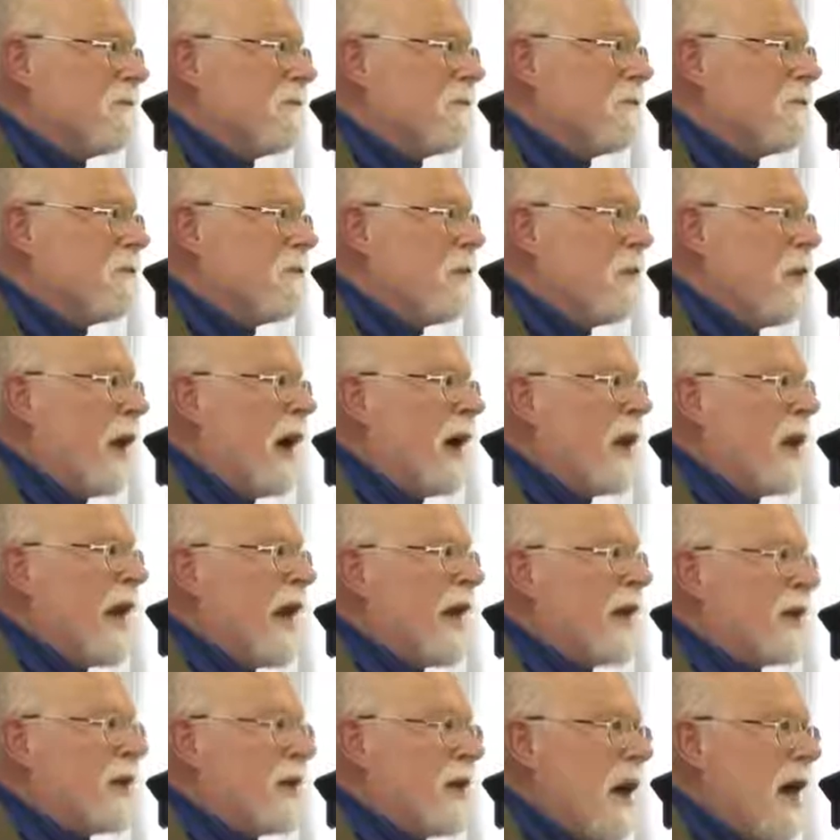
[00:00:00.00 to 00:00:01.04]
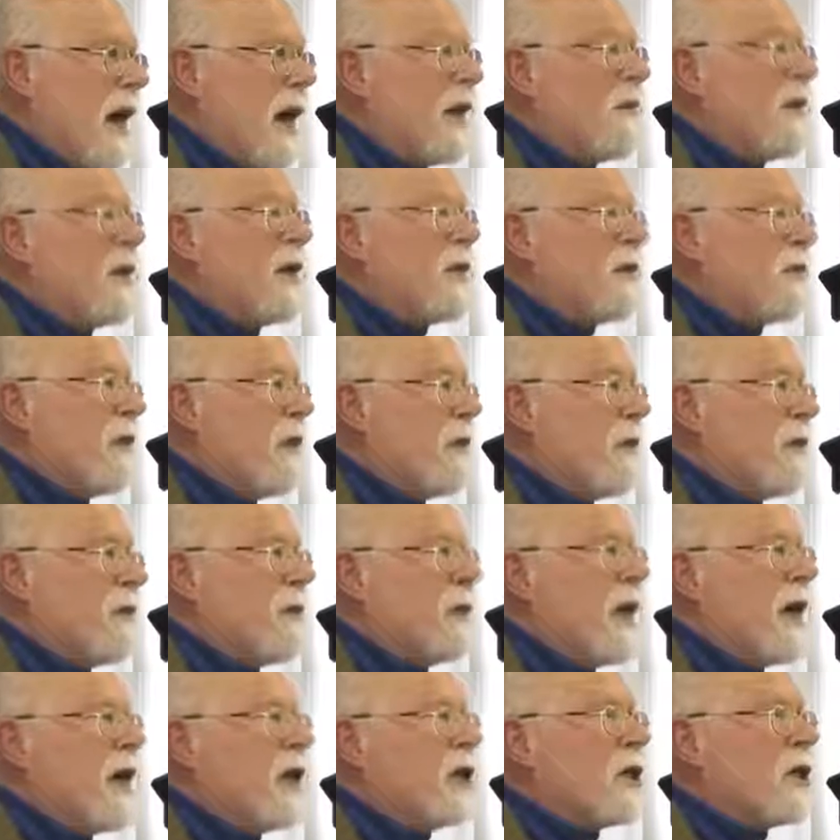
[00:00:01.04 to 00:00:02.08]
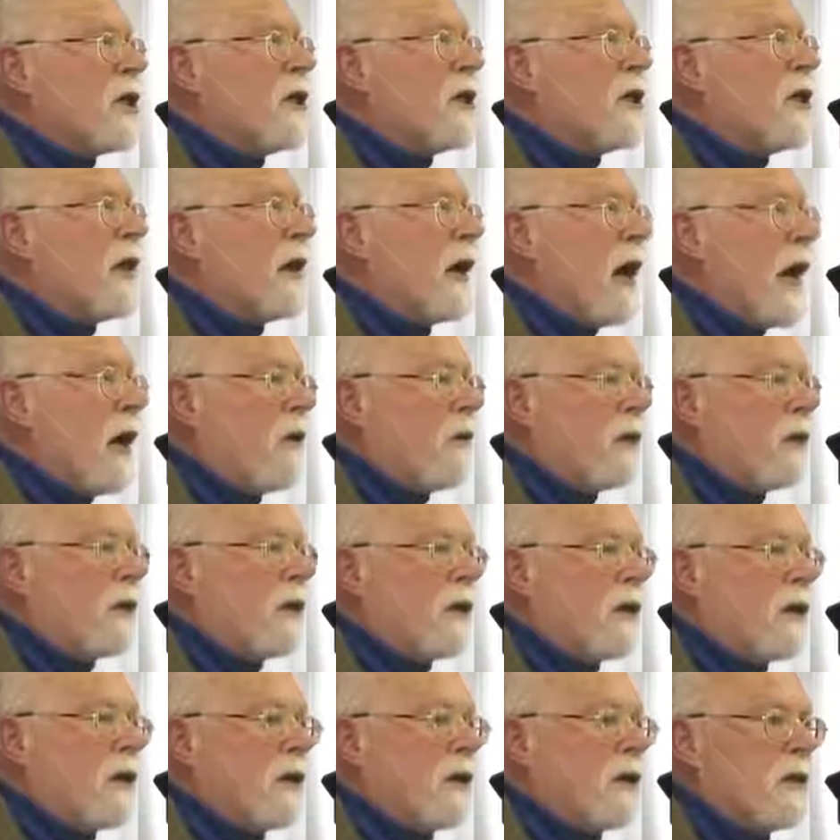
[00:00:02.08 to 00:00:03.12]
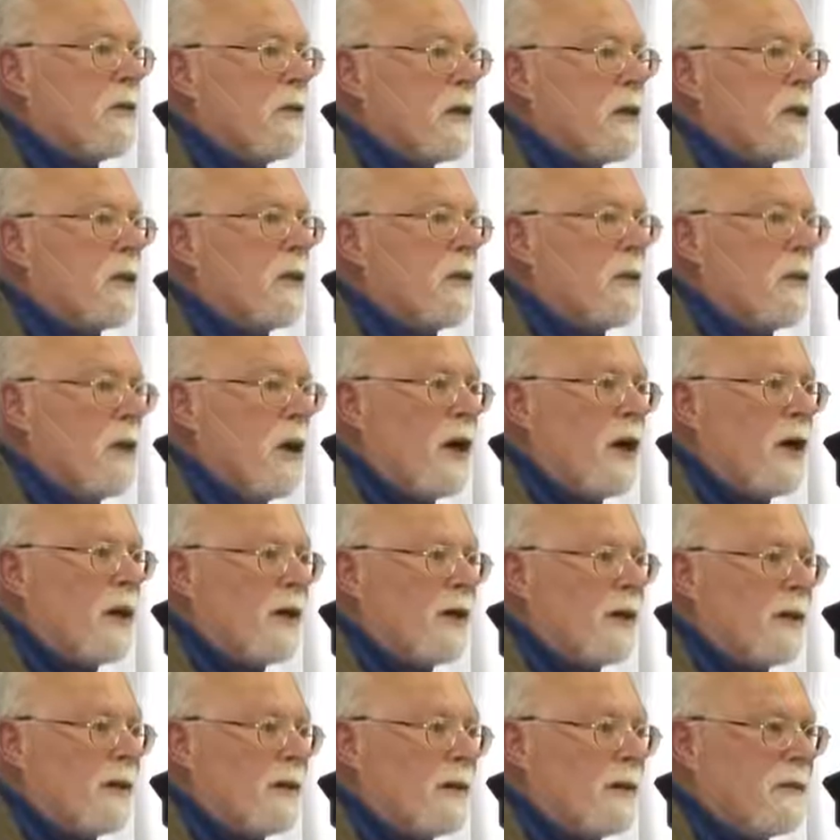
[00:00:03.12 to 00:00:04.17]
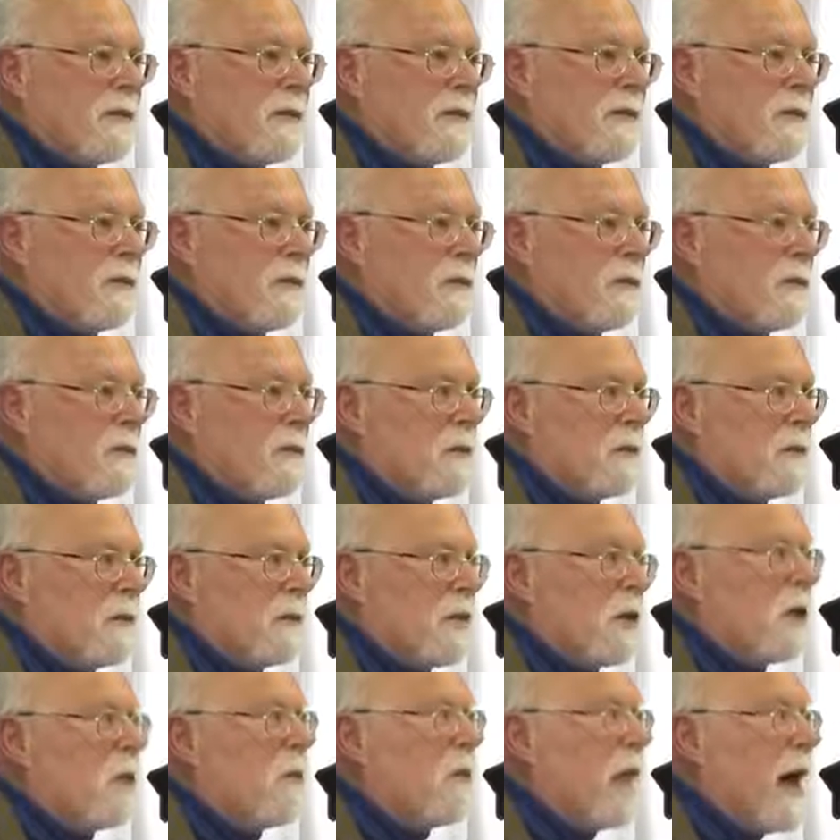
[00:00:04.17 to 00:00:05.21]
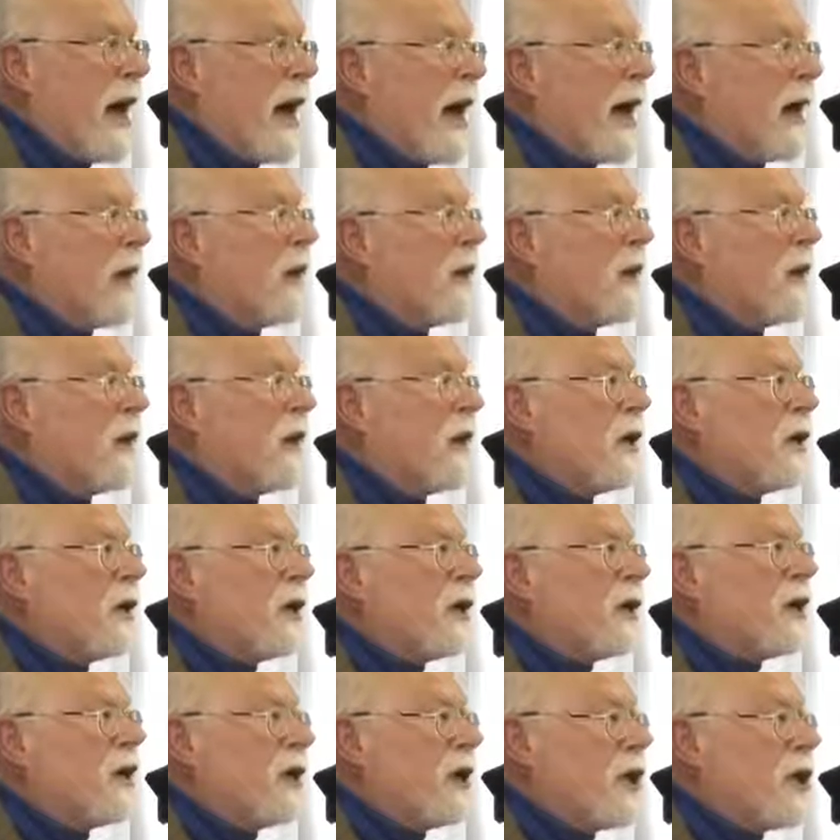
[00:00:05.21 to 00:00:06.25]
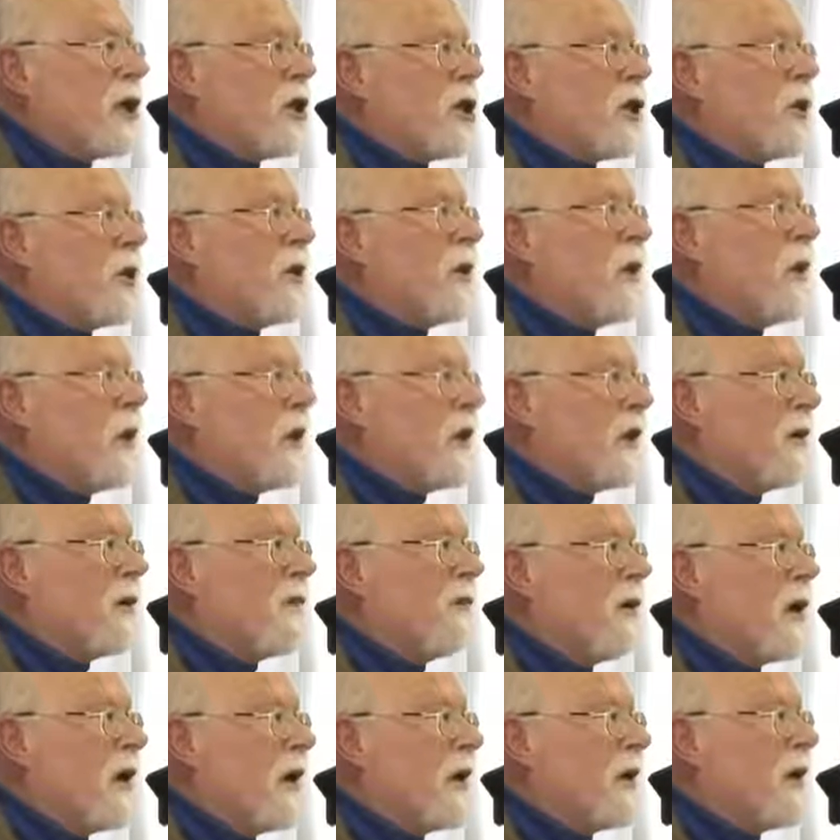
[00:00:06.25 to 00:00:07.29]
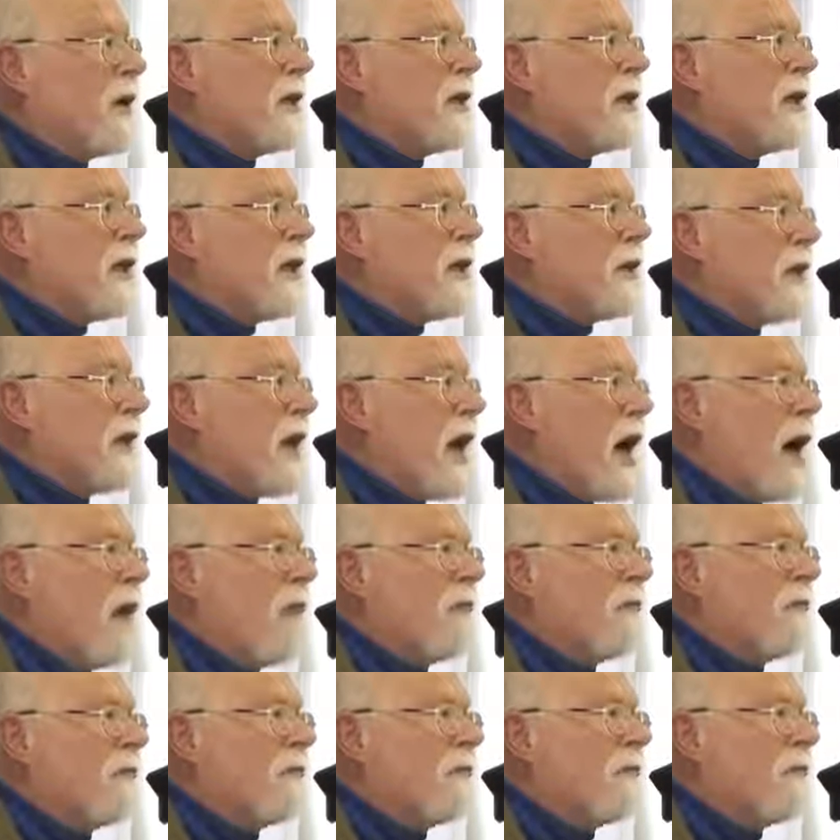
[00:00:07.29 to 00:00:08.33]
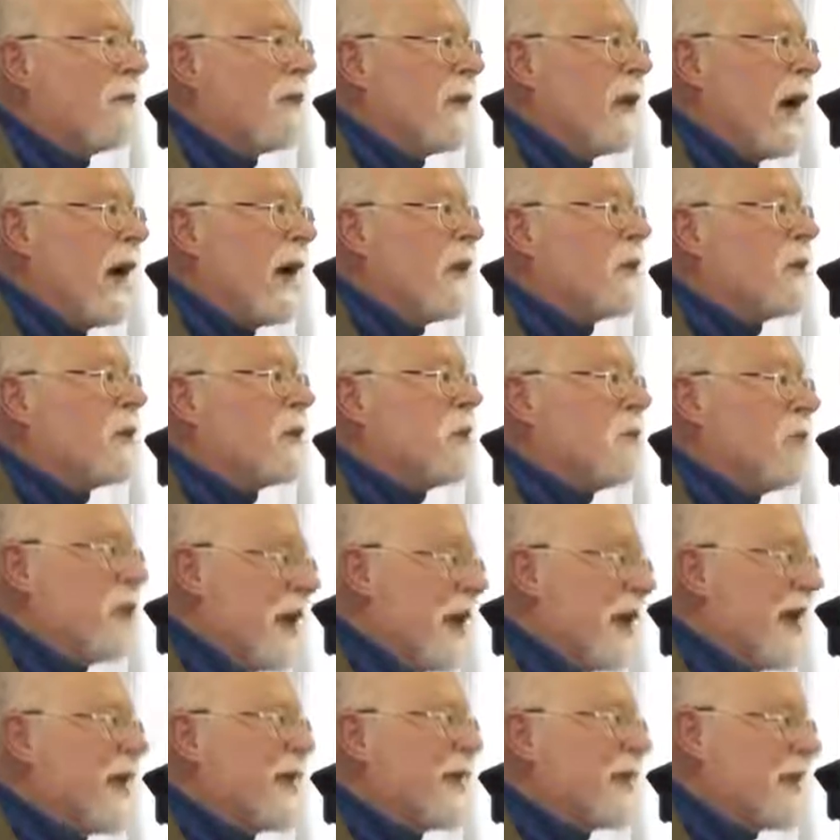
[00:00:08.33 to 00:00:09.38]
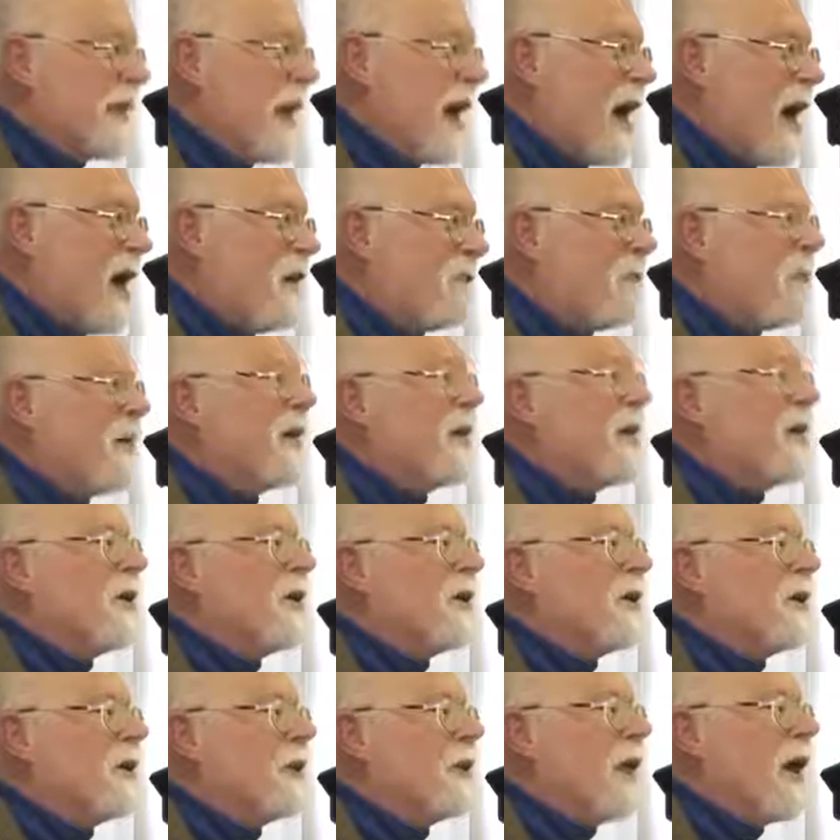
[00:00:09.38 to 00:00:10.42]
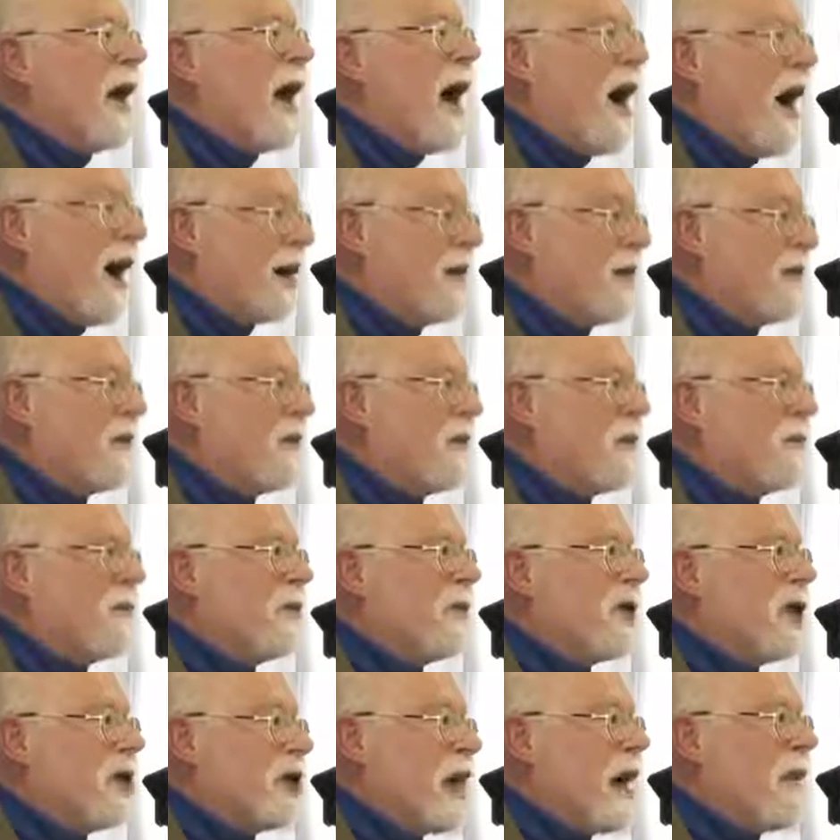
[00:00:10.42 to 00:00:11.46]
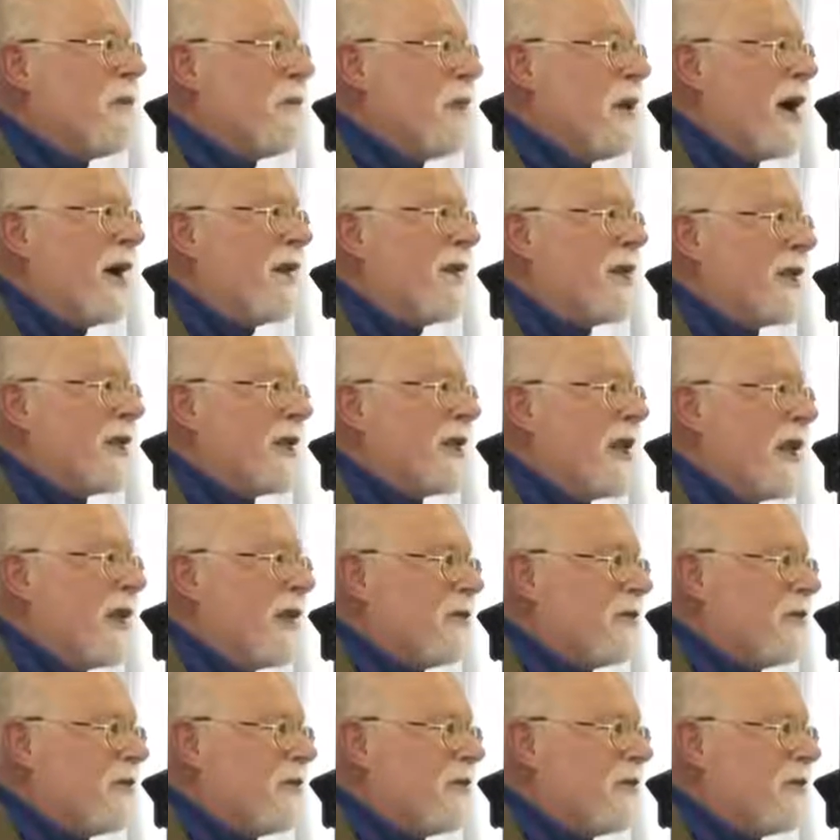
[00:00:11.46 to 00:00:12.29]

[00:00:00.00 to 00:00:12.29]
By that time, his reputation had gone out across the Muslim world. The man, the Christian who had converted to Islam and was bringing Islam to the heart of the British Empire itself.